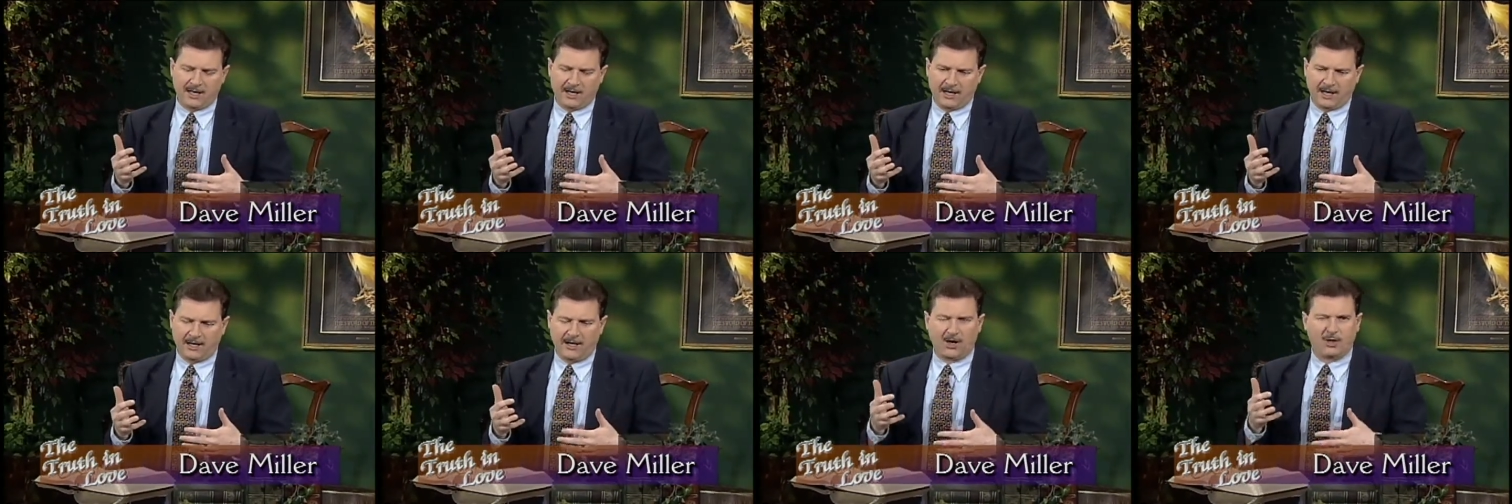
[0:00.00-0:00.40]

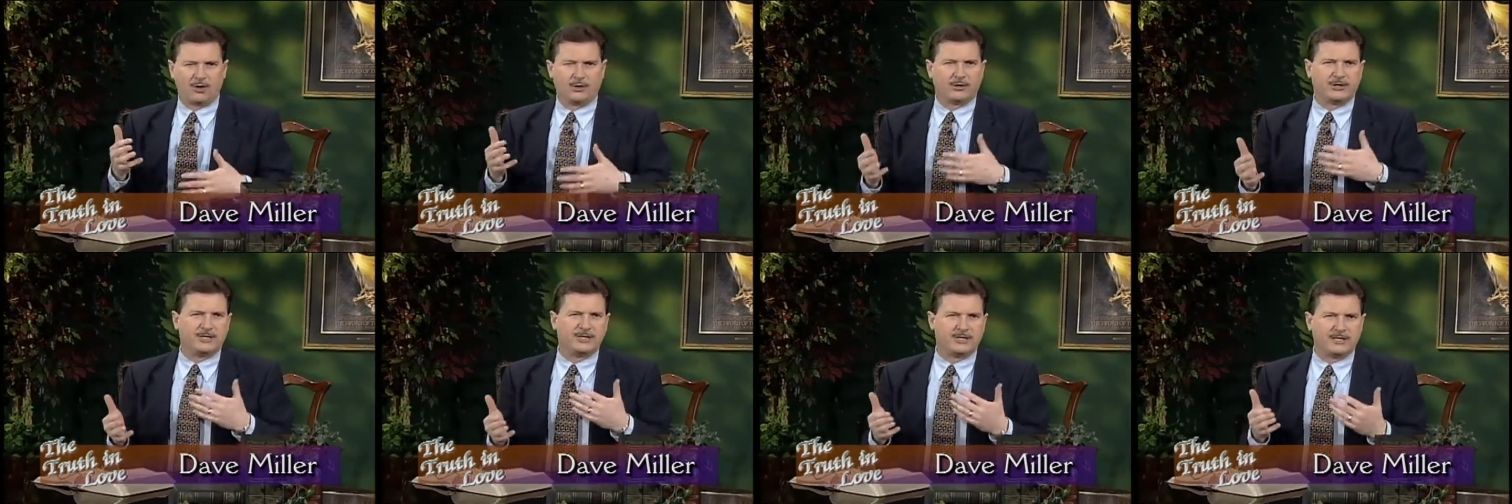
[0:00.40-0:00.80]
an
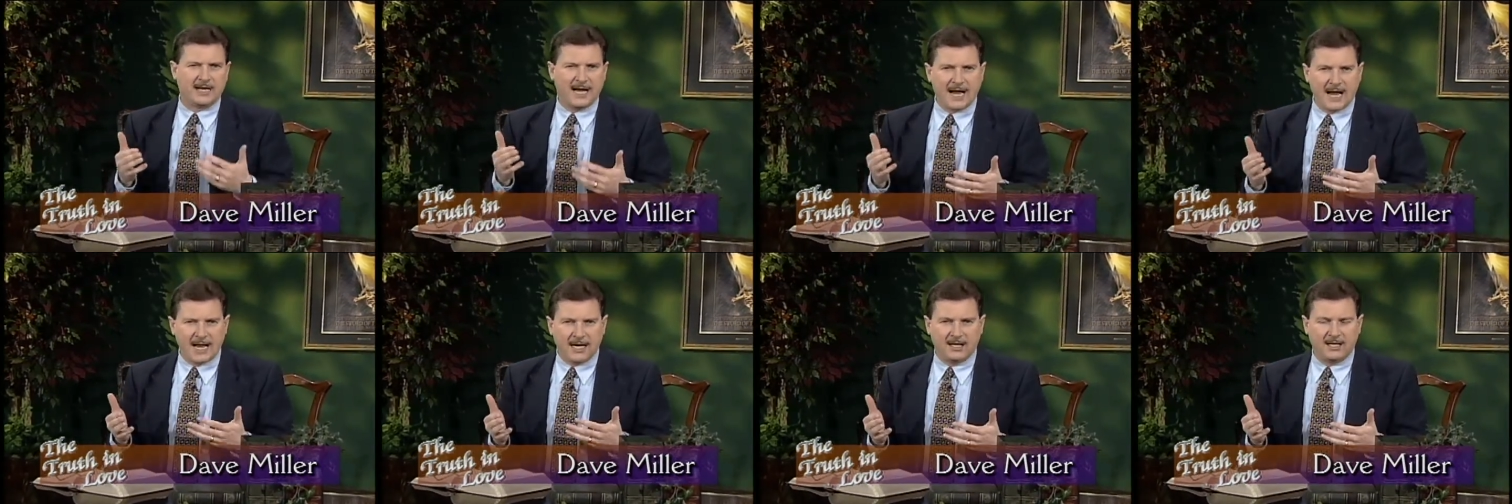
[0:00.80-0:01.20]

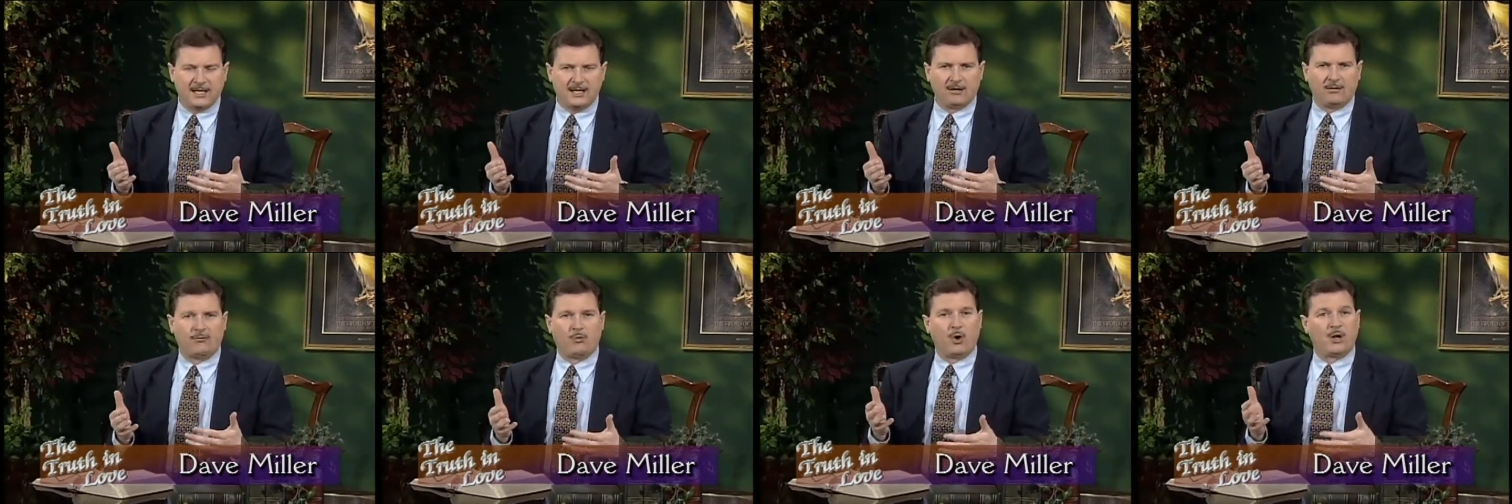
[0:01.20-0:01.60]

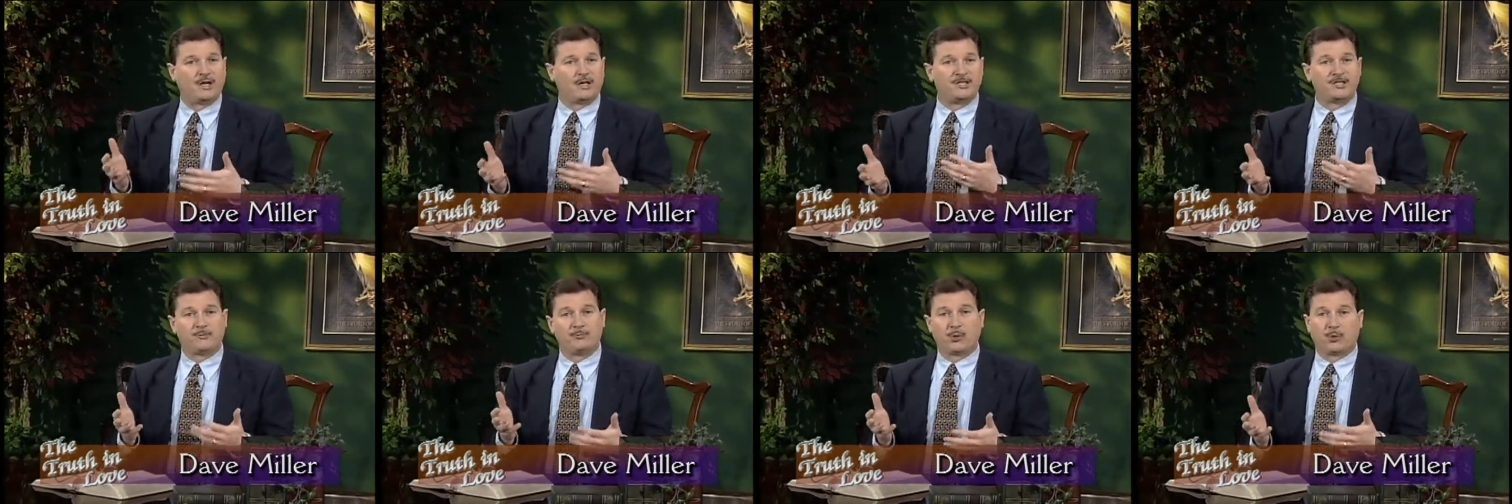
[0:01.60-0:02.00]
understanding of what
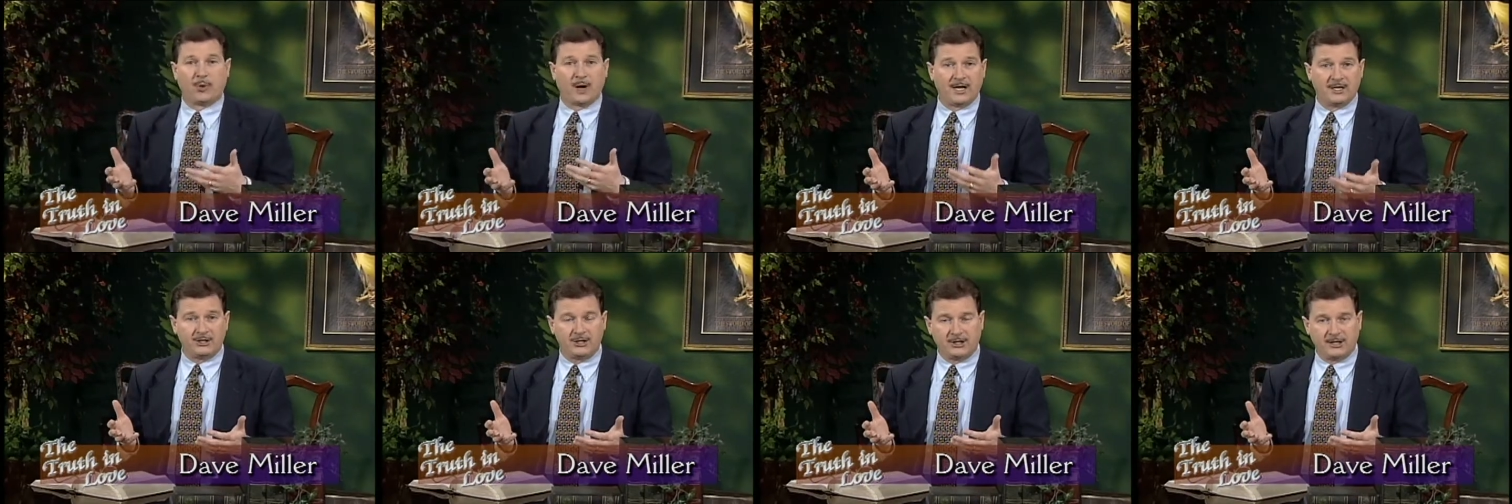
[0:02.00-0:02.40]

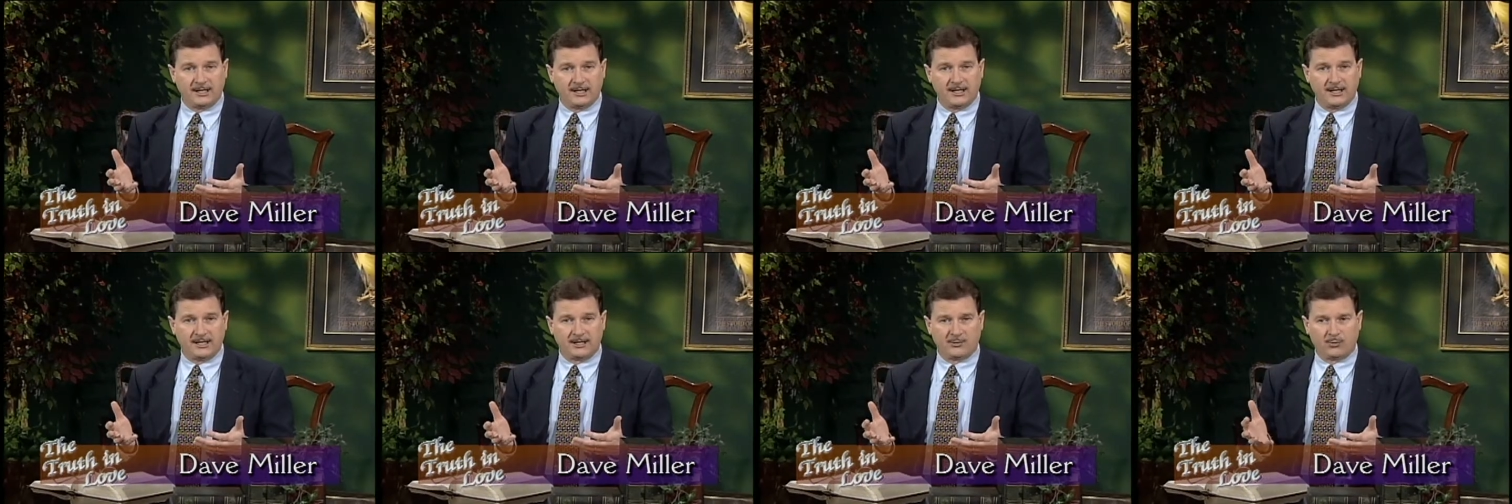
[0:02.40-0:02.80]
inspiration
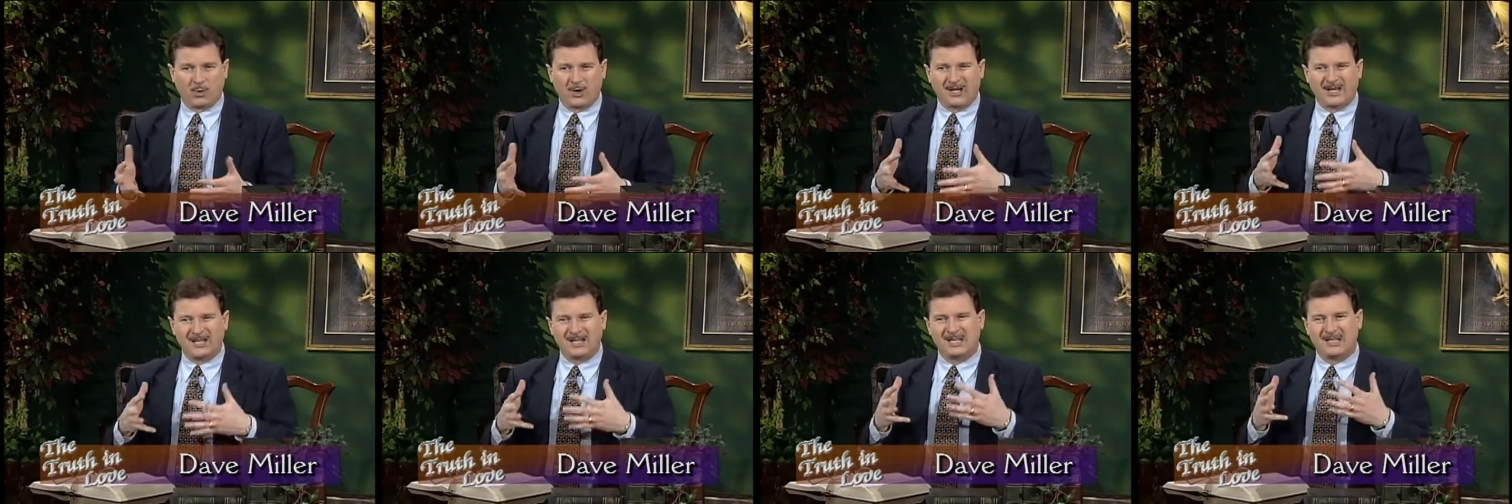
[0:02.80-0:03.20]
is,
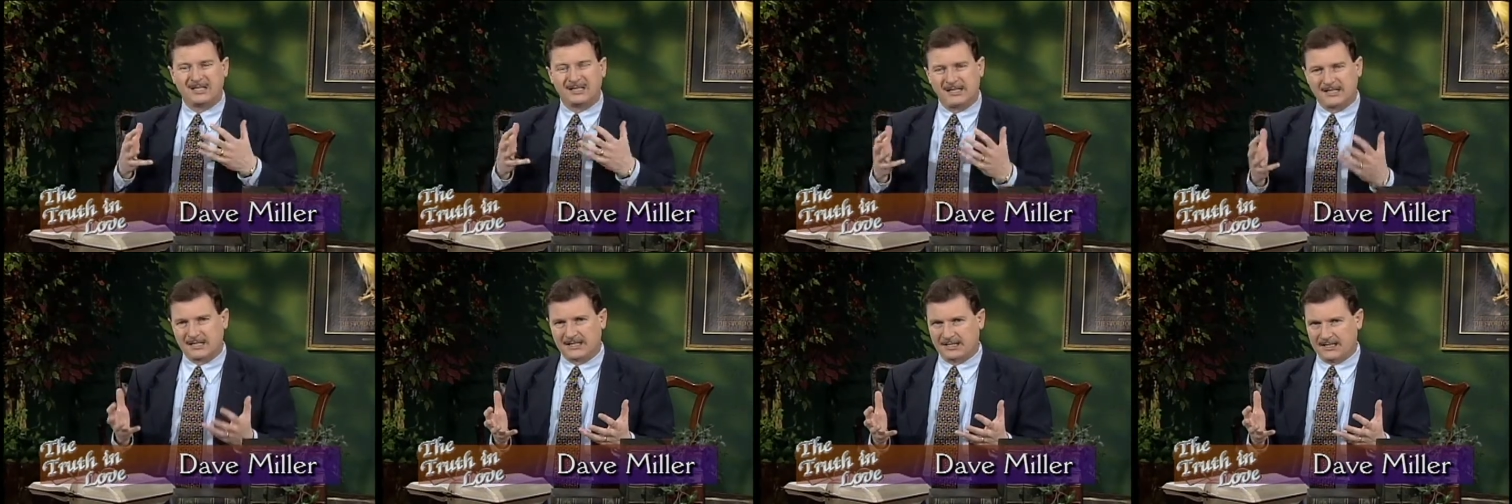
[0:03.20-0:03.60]
what it
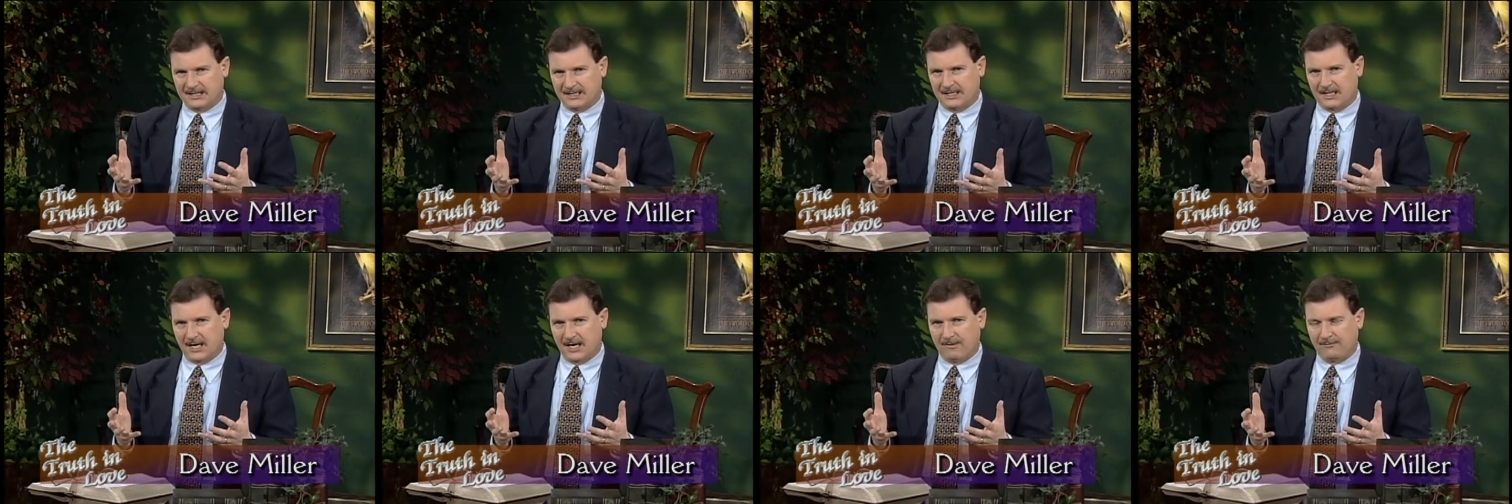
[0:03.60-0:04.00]

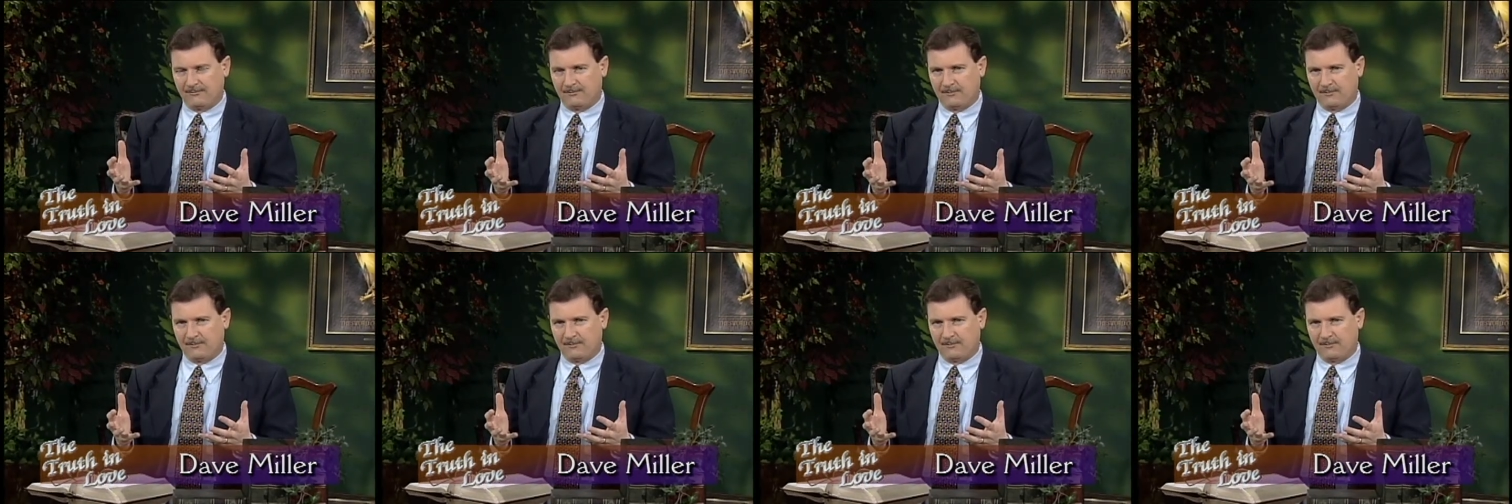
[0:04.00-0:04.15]
consists of.